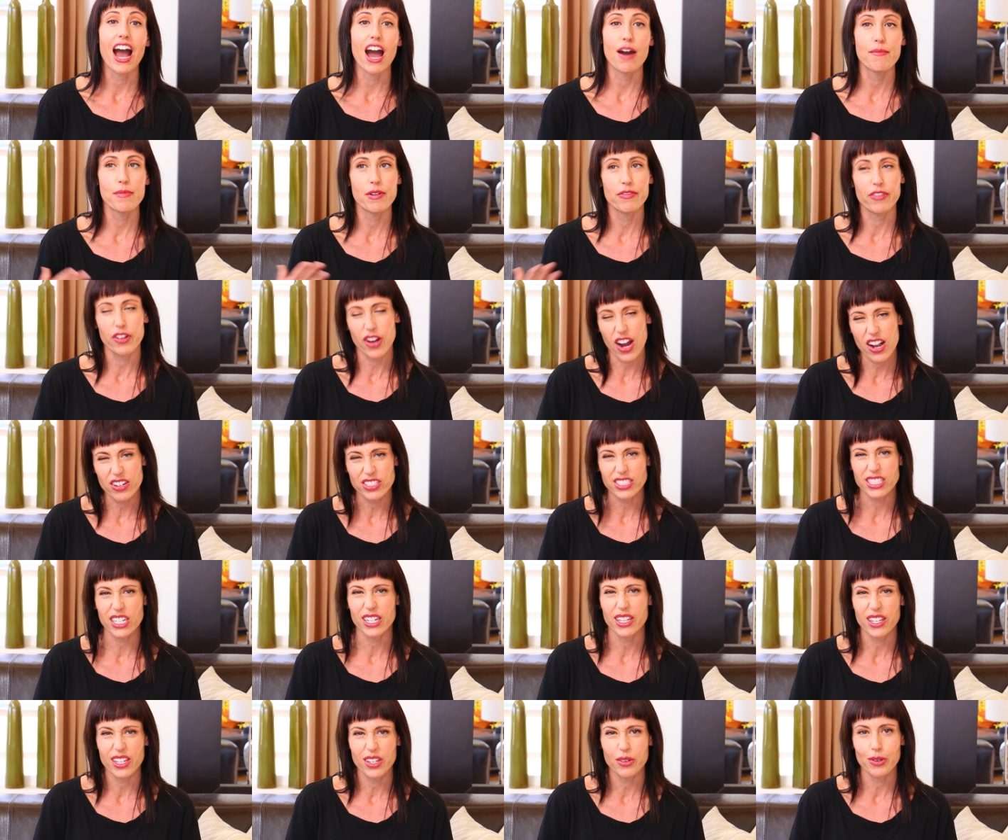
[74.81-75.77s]
If you're
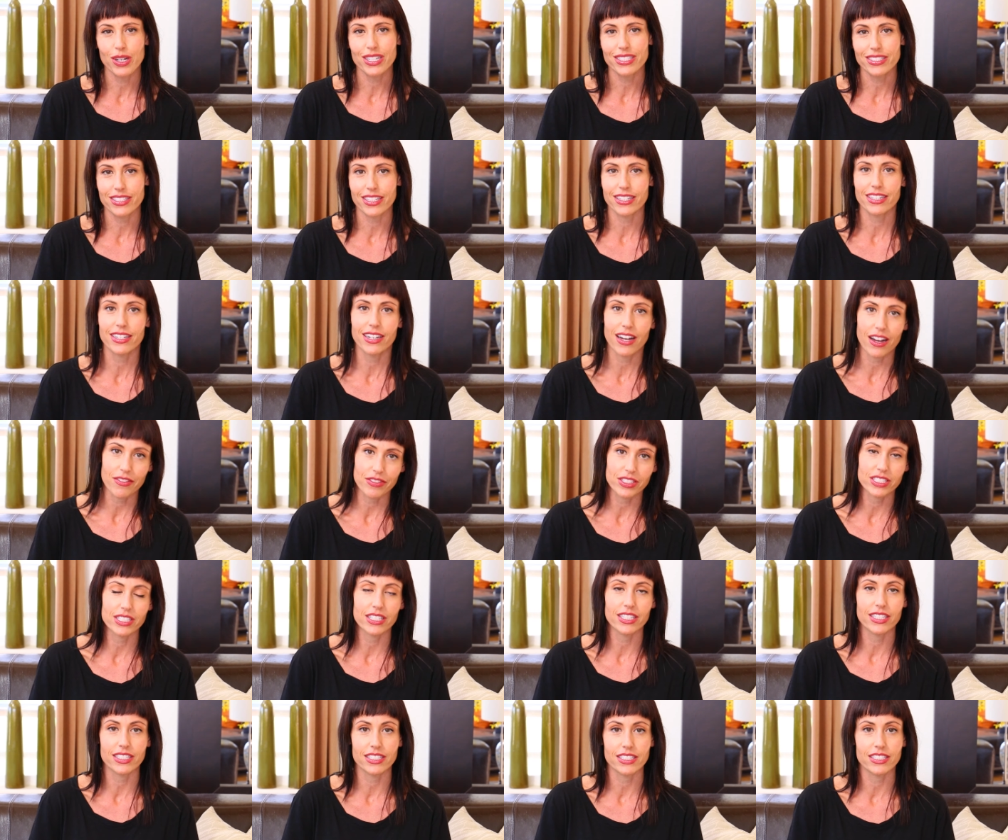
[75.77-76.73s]
outside the US, then
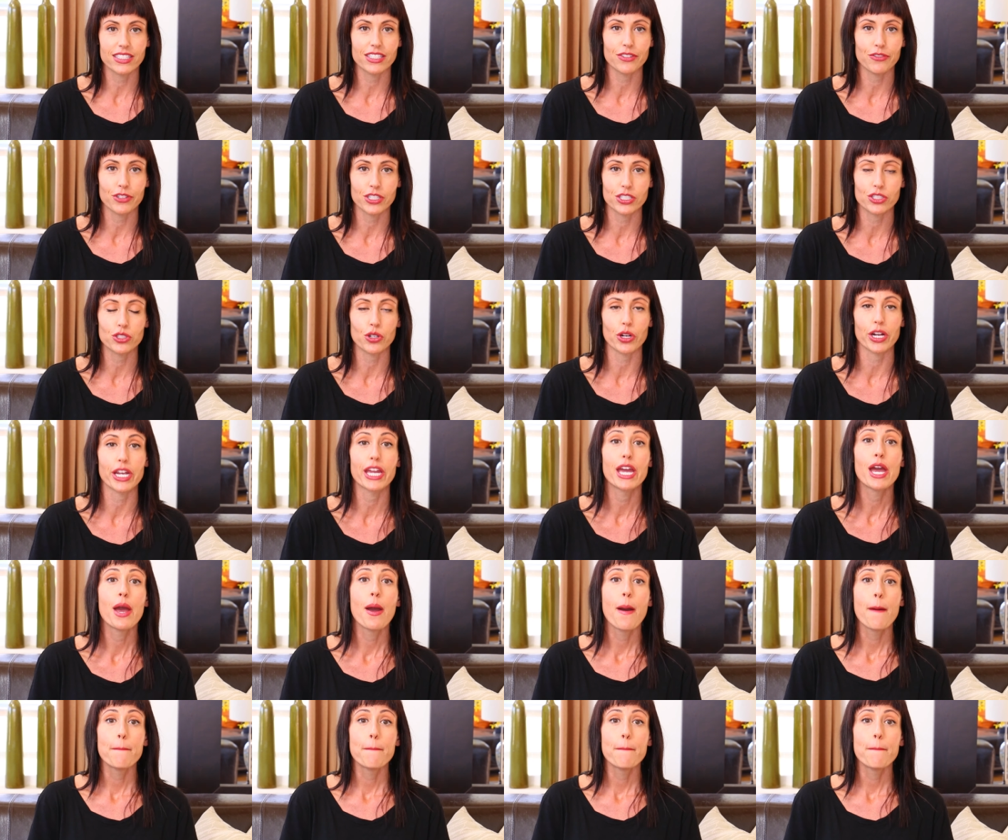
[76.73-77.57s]
obviously it's a different story.